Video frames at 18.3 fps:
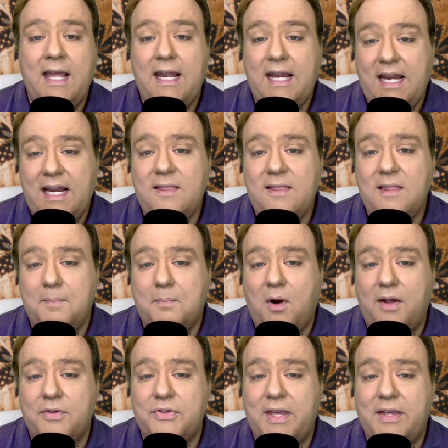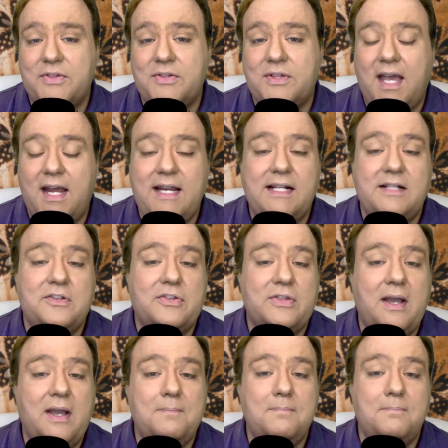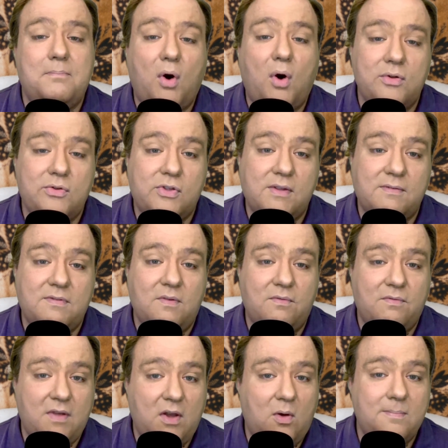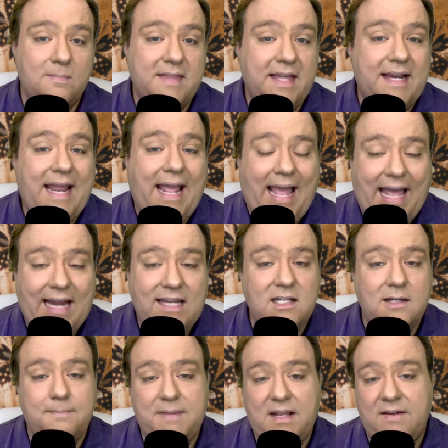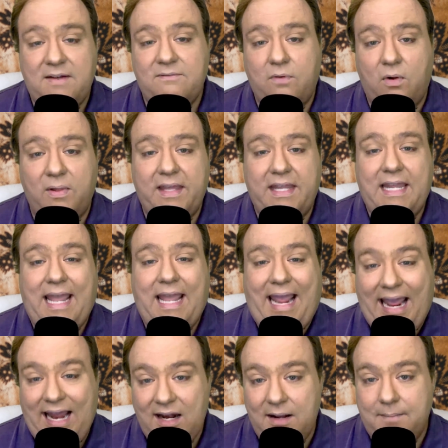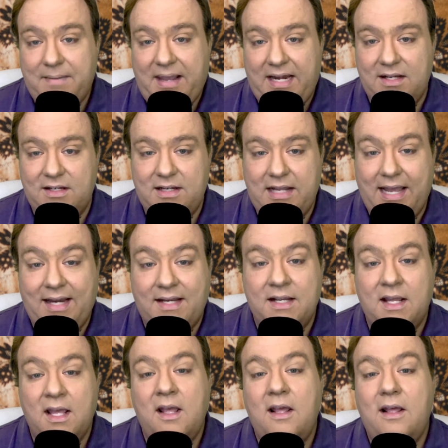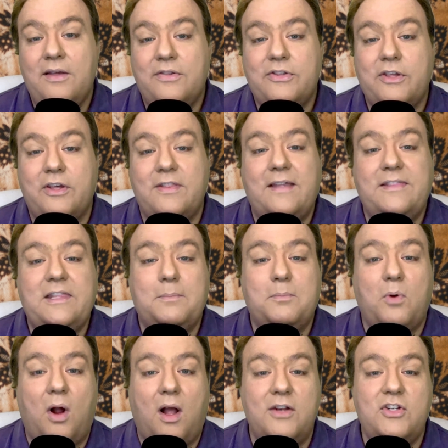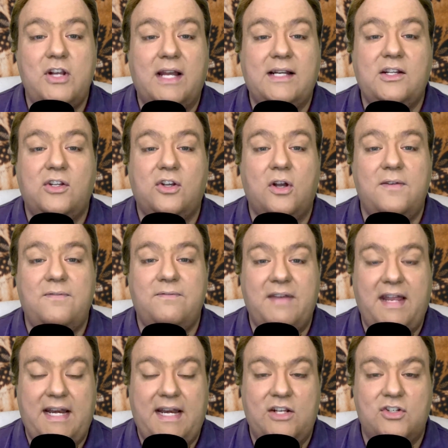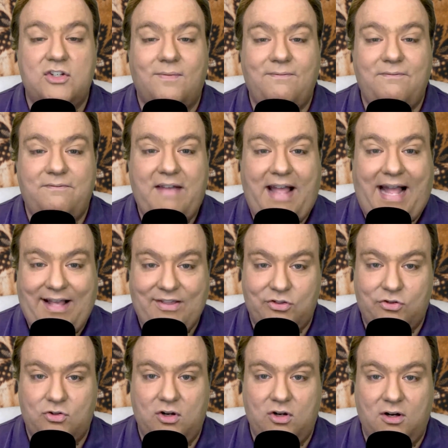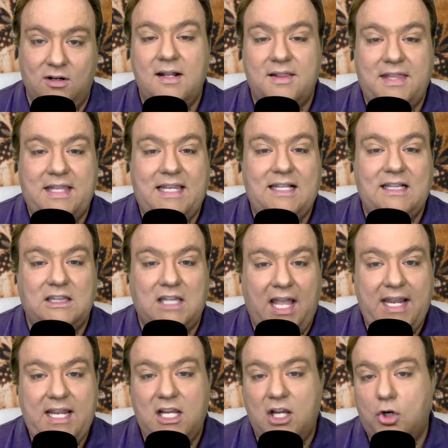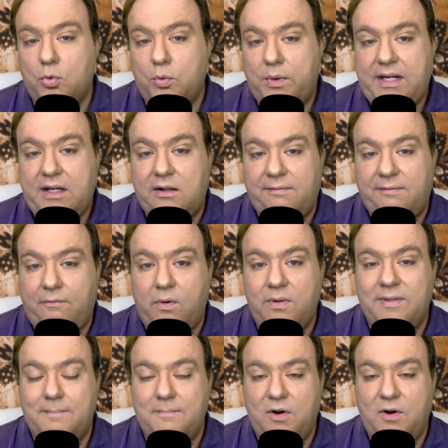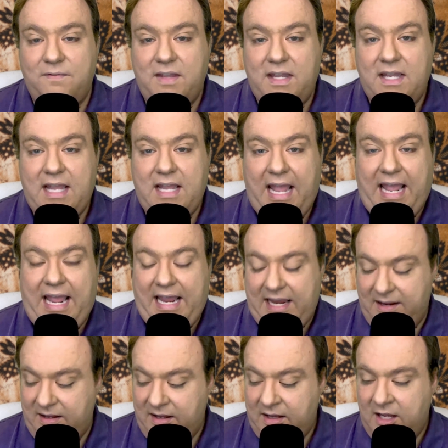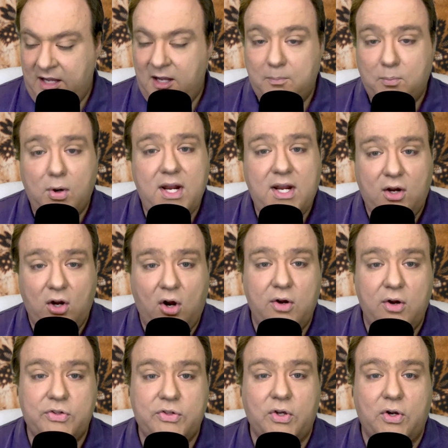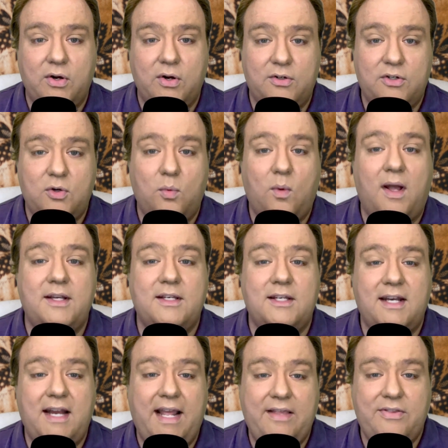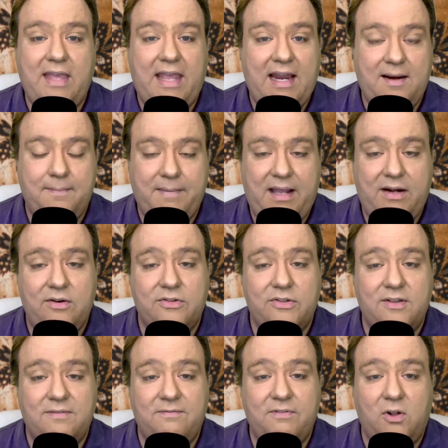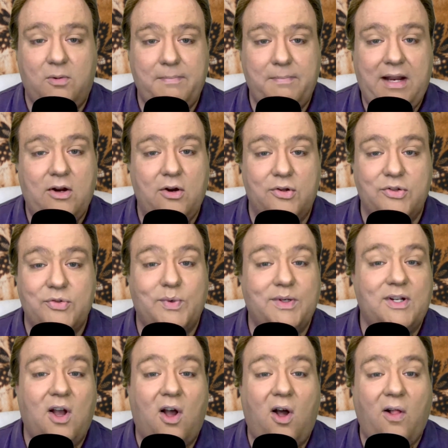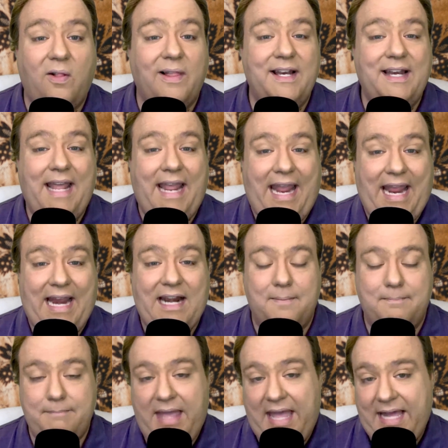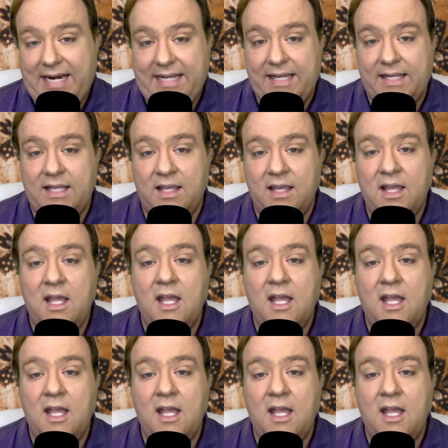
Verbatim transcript: in the process, cutting some parts of the film that hadn't been fully animated yet so that the project could finish faster. The Leica reel for the movie, a precursor to what today's animators and filmmakers would call an animatic,